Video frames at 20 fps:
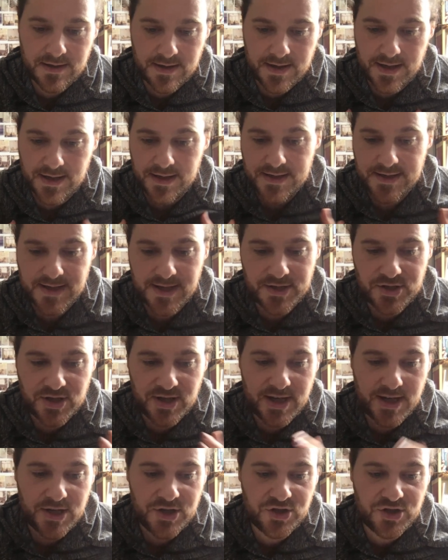then this
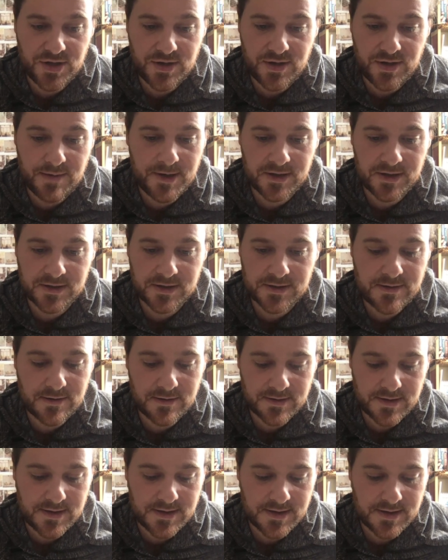education amongst
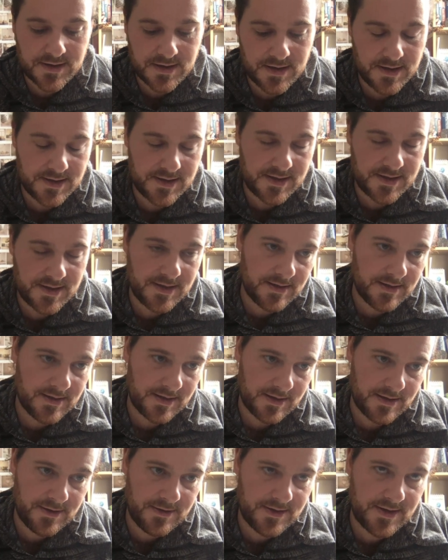doctors and nurses
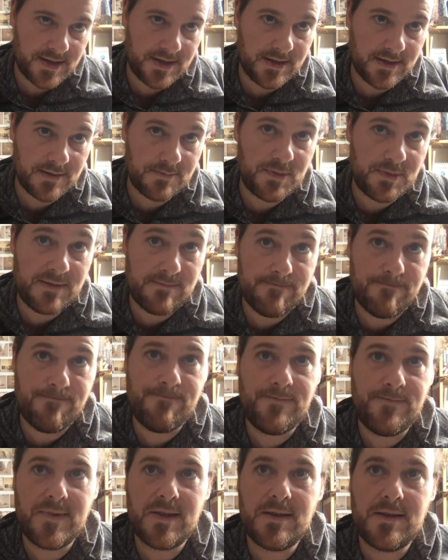diagnosing has
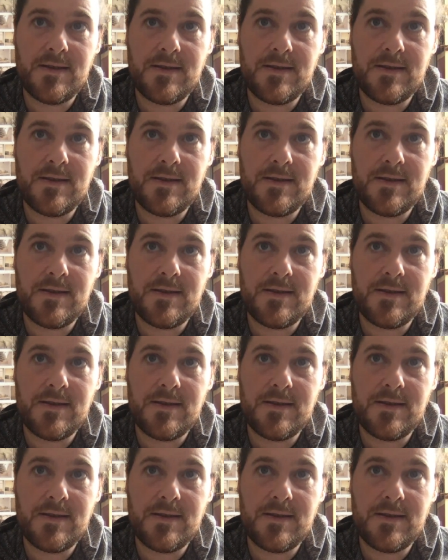been